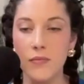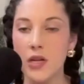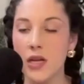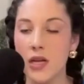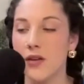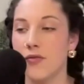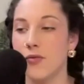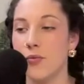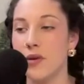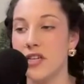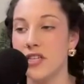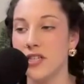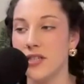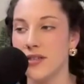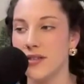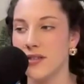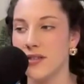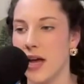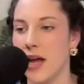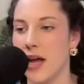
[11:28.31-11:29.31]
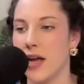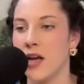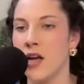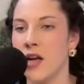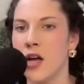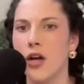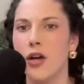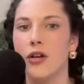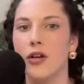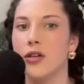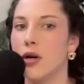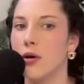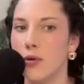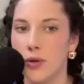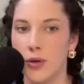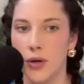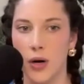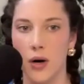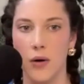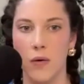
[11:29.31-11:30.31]
If we just say, go
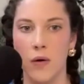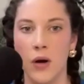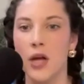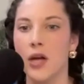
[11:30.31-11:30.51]
grow,